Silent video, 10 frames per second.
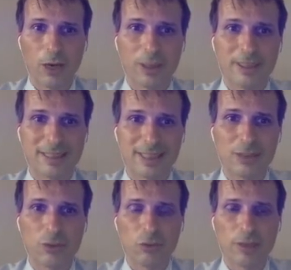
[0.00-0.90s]
only
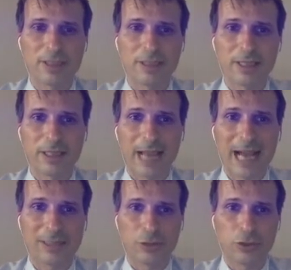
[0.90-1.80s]
6 degrees in
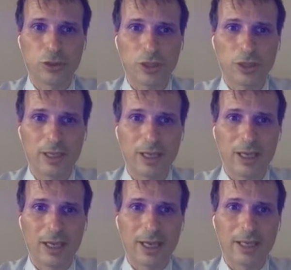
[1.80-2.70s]
adduction
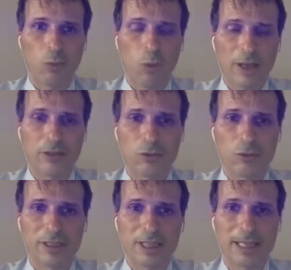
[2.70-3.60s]
and 1
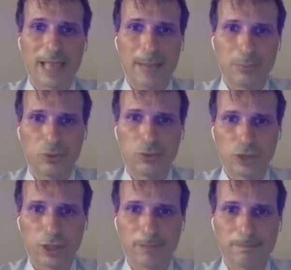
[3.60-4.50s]
degree in
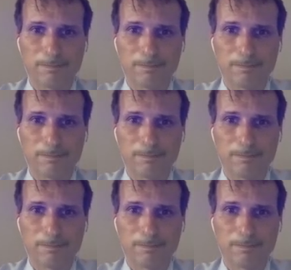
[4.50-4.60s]
abduction.